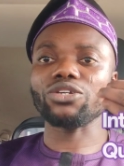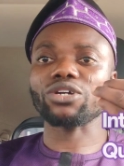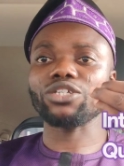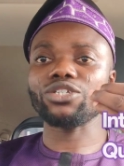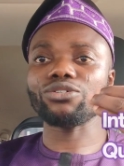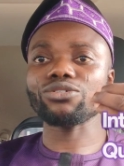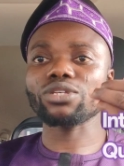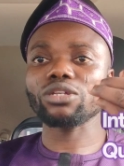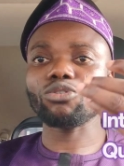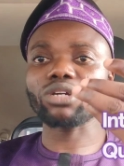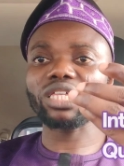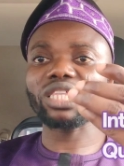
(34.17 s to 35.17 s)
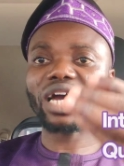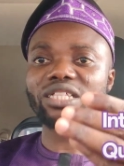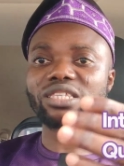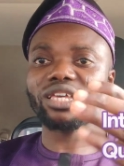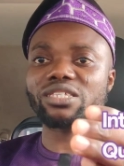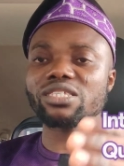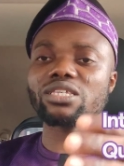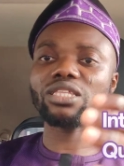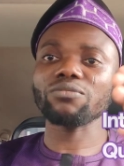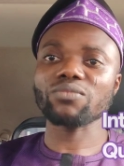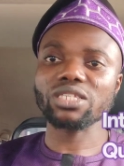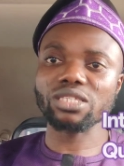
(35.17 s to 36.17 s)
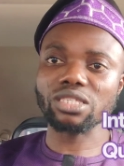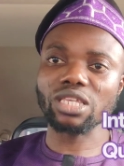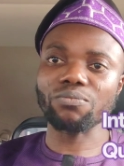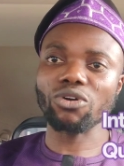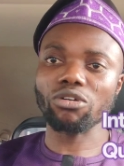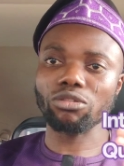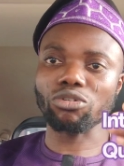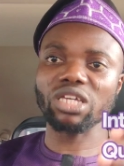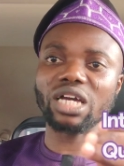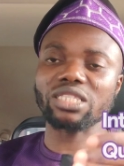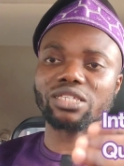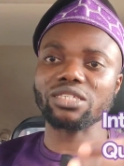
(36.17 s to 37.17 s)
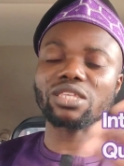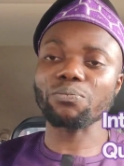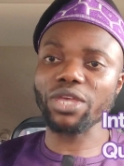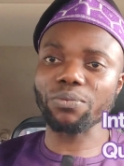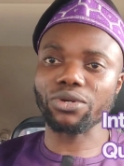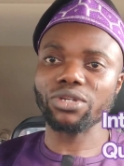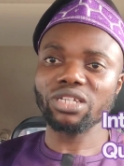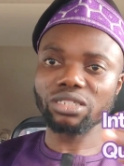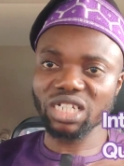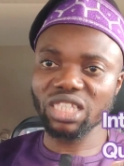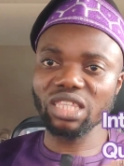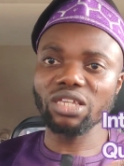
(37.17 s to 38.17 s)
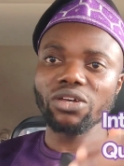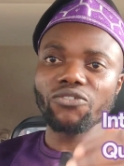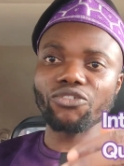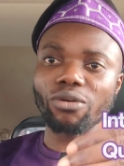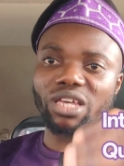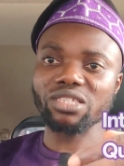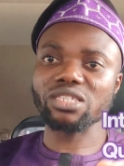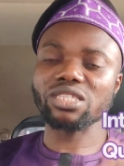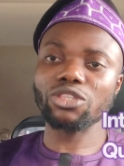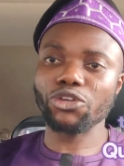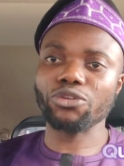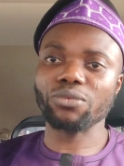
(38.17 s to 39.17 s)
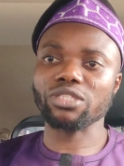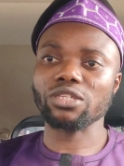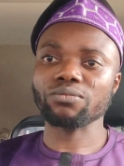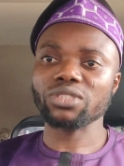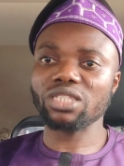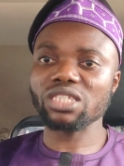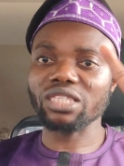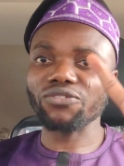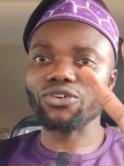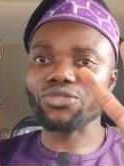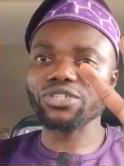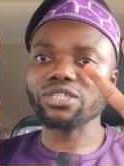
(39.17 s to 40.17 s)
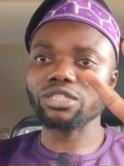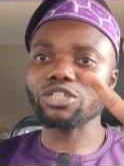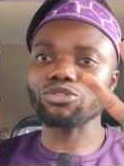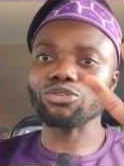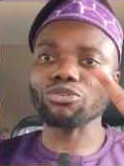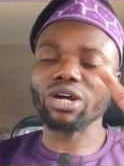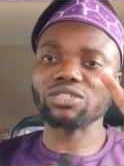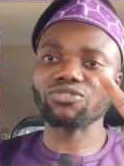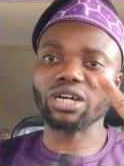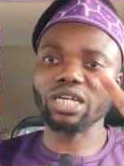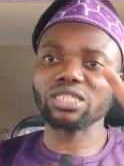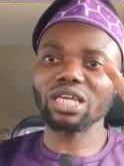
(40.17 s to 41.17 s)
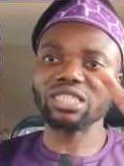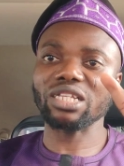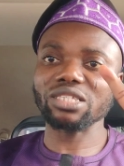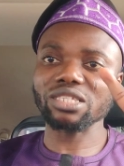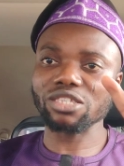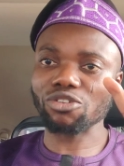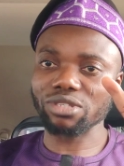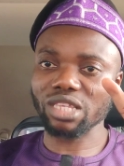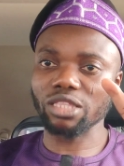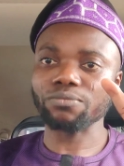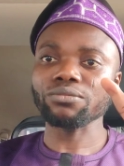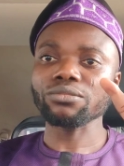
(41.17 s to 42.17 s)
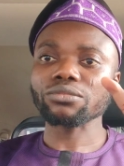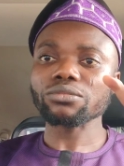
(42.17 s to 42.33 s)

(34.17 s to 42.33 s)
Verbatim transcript: and you can use looking at existing system or looking at existing paper, reading from existing document. These are the four things you need to know as far as analysis is concerned.